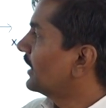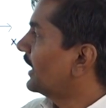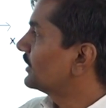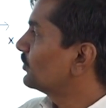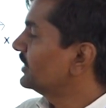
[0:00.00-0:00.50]

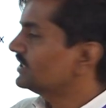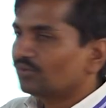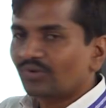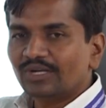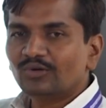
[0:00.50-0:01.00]
at which
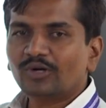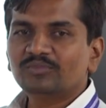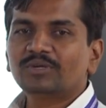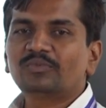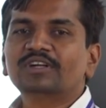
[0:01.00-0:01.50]
value
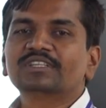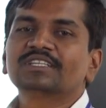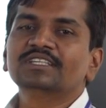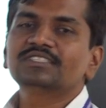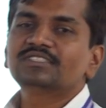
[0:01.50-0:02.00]
of the
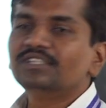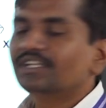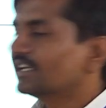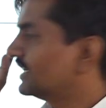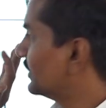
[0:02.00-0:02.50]
function is
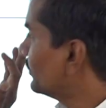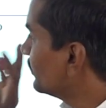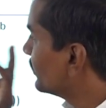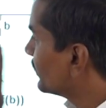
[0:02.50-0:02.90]
negative.